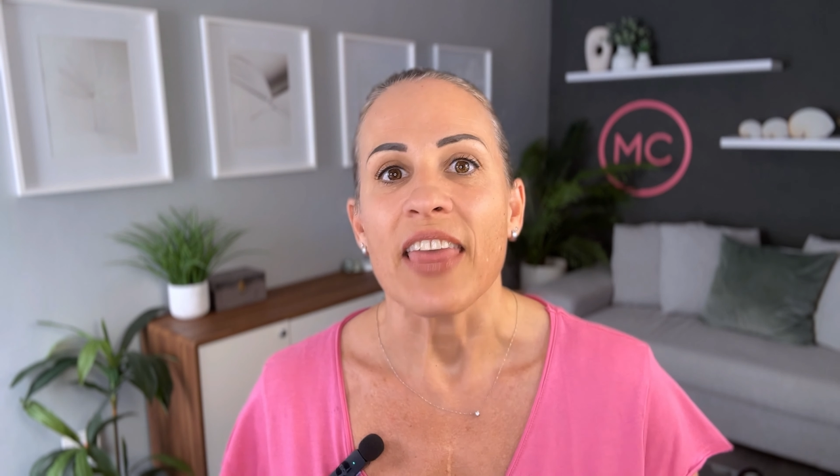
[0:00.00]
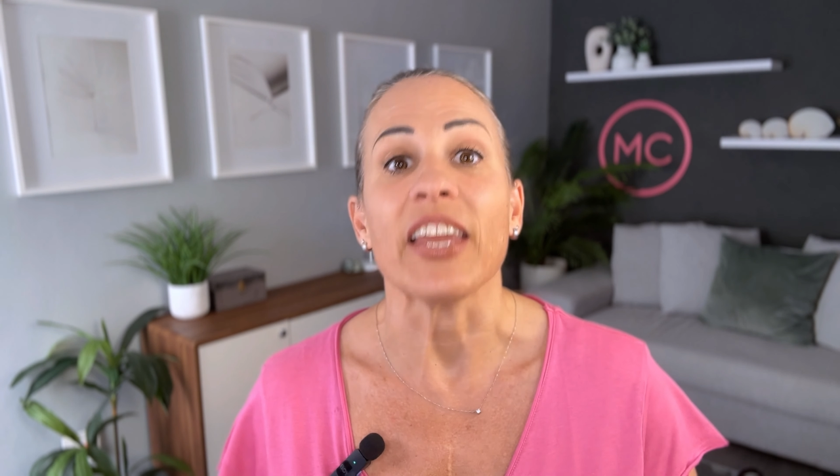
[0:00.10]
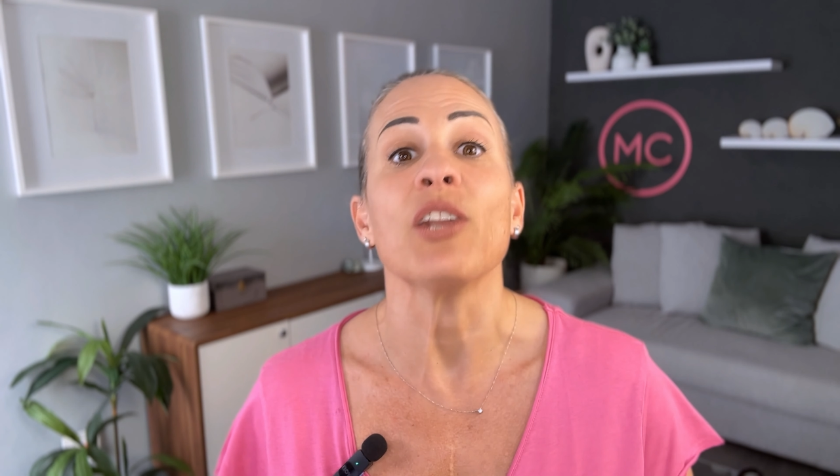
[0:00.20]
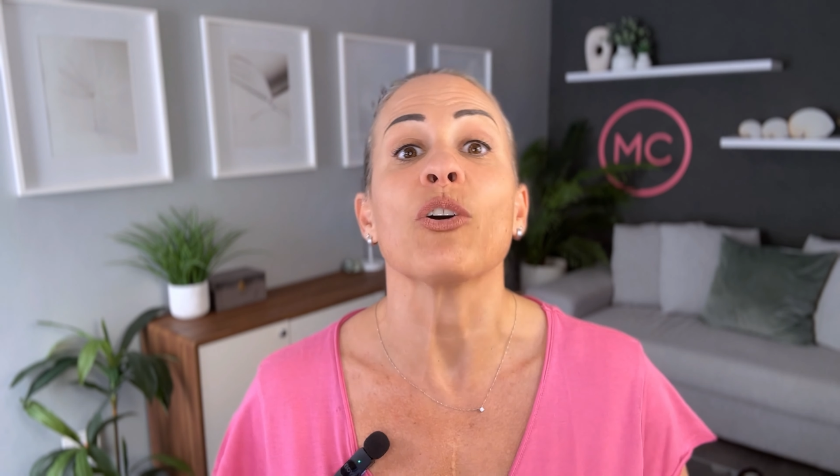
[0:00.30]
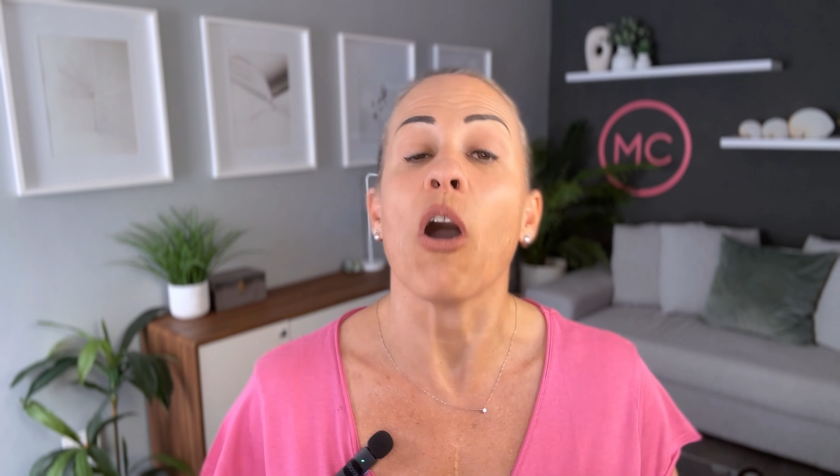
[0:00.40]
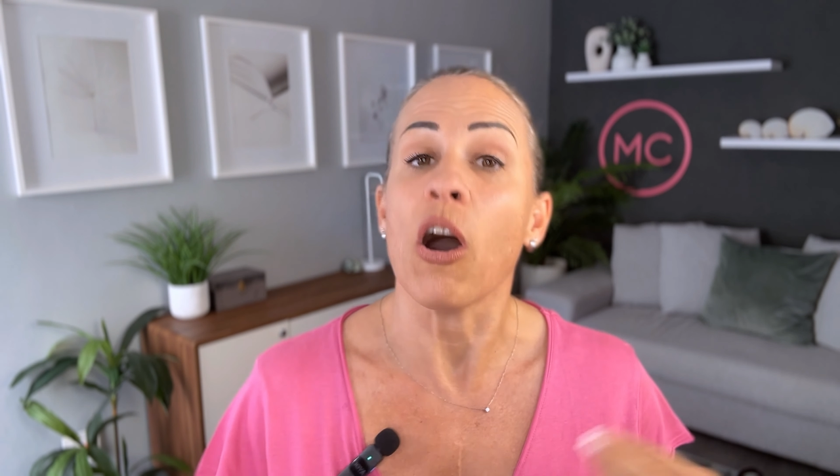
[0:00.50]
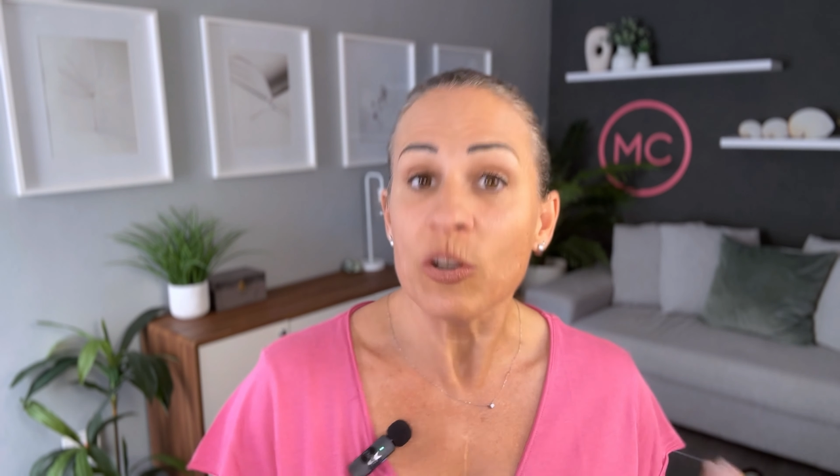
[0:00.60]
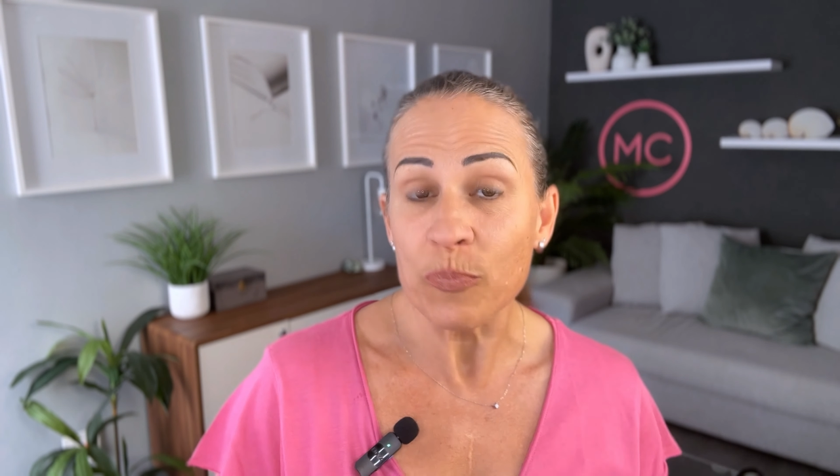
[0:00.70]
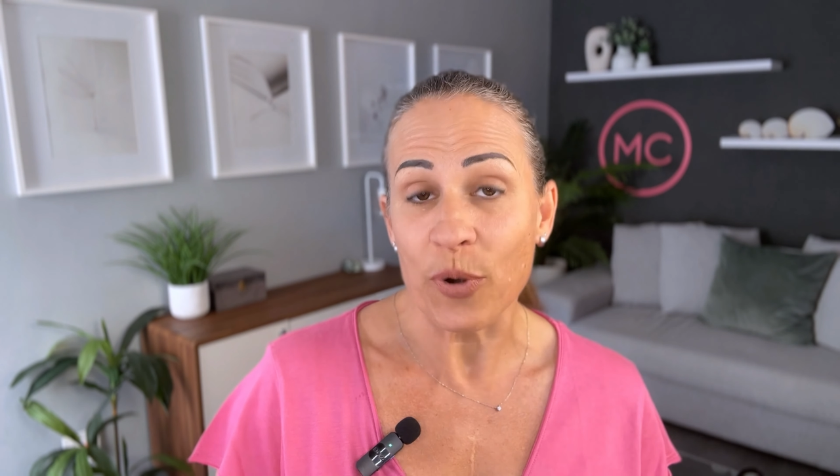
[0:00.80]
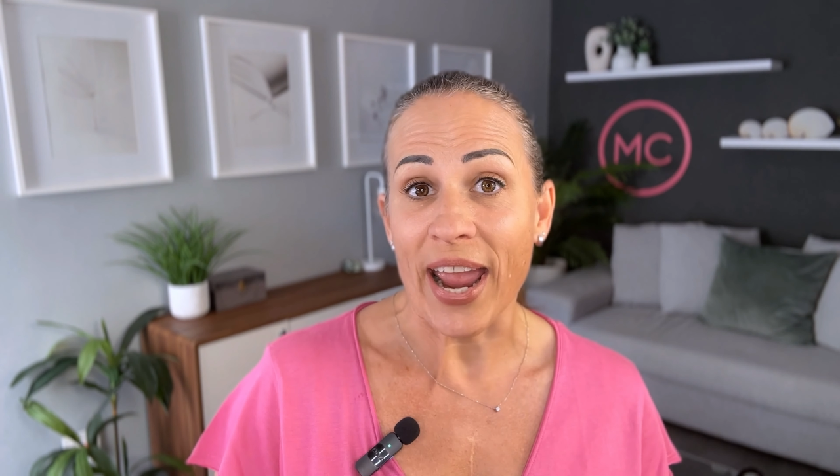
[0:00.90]
they look on
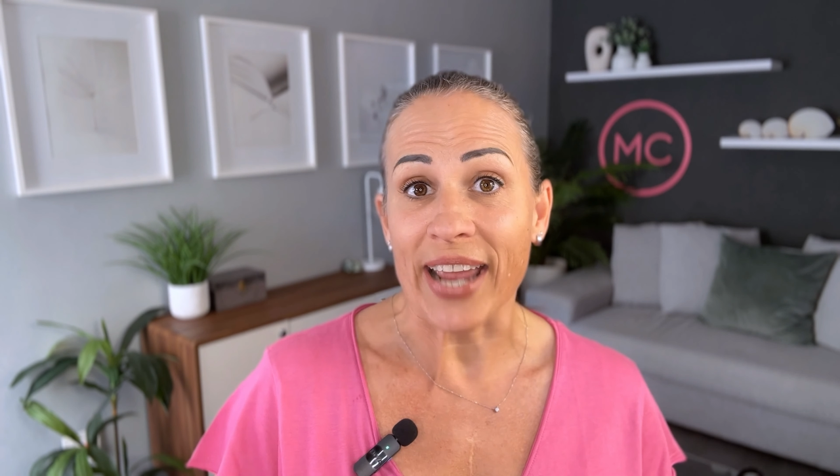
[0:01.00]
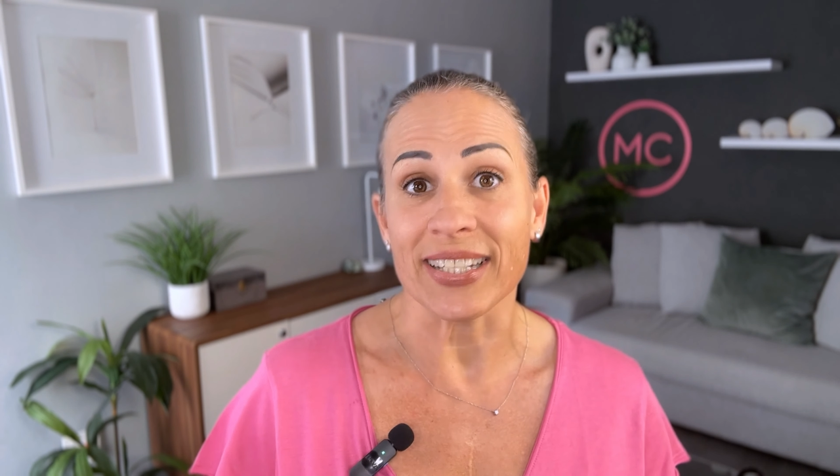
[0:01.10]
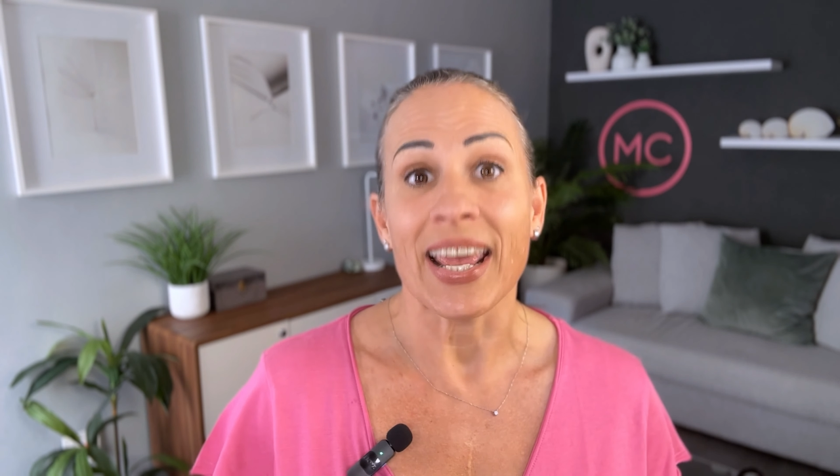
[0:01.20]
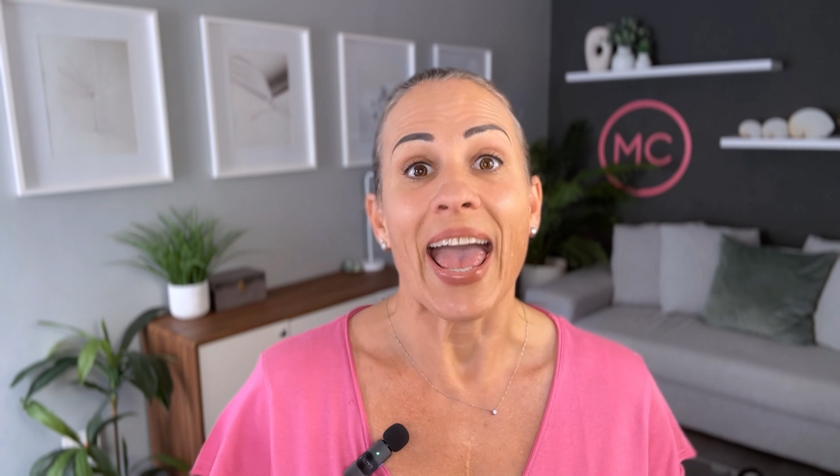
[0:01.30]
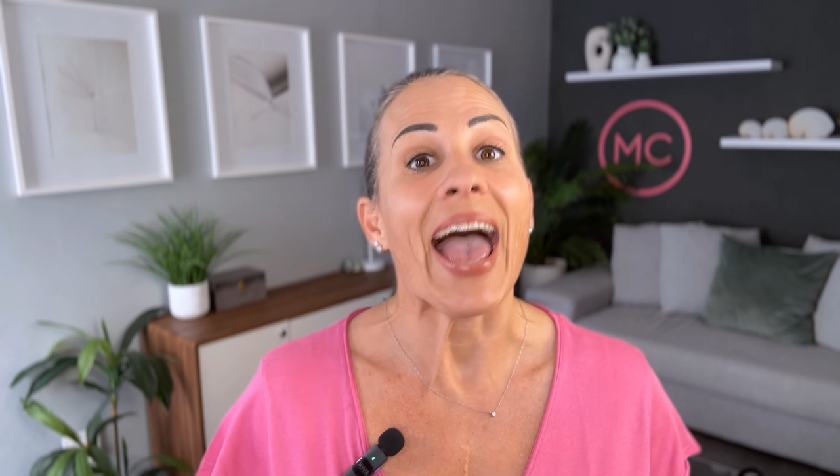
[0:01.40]
brand,